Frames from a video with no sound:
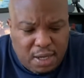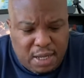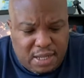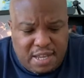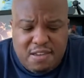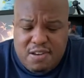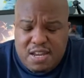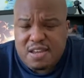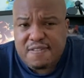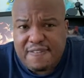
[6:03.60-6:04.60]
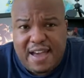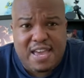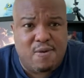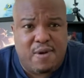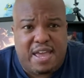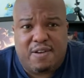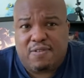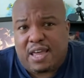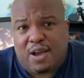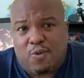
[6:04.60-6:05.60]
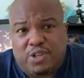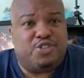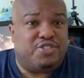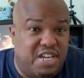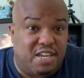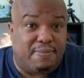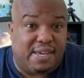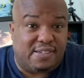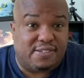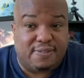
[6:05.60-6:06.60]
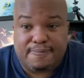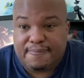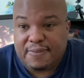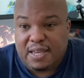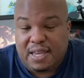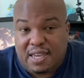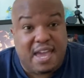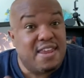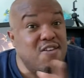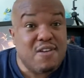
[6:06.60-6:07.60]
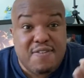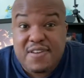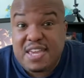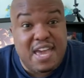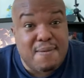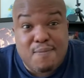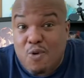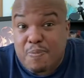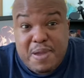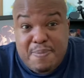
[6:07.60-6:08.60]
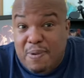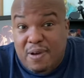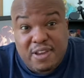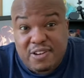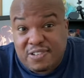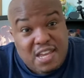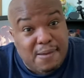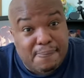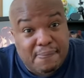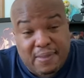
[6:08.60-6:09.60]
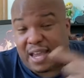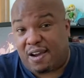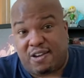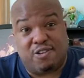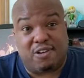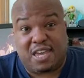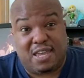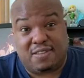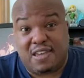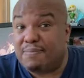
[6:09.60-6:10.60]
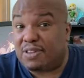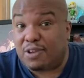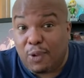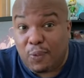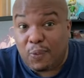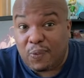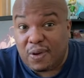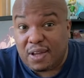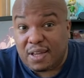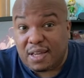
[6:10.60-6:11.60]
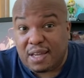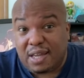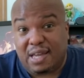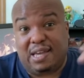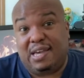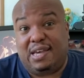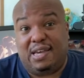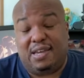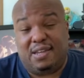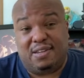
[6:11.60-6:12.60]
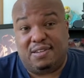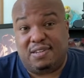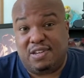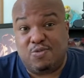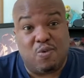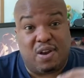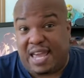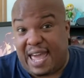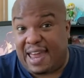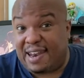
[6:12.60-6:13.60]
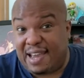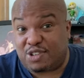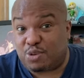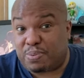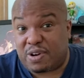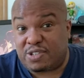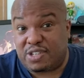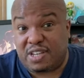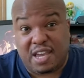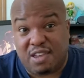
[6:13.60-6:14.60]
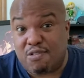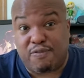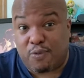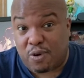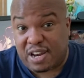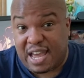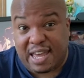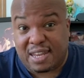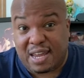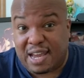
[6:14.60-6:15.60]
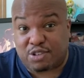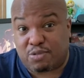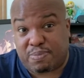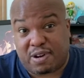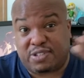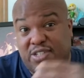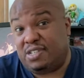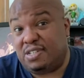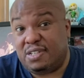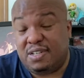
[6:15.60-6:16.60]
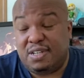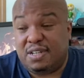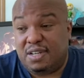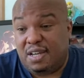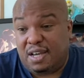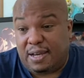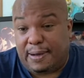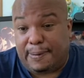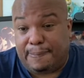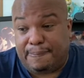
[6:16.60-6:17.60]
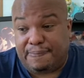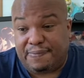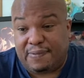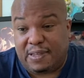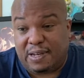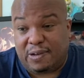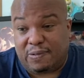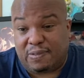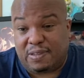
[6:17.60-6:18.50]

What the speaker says: then you need to evaluate, like, what your team is. Can you even get more people on your team? Like, are you a team of 2? And you want to add an extra person? Can you afford to add that extra person? You know,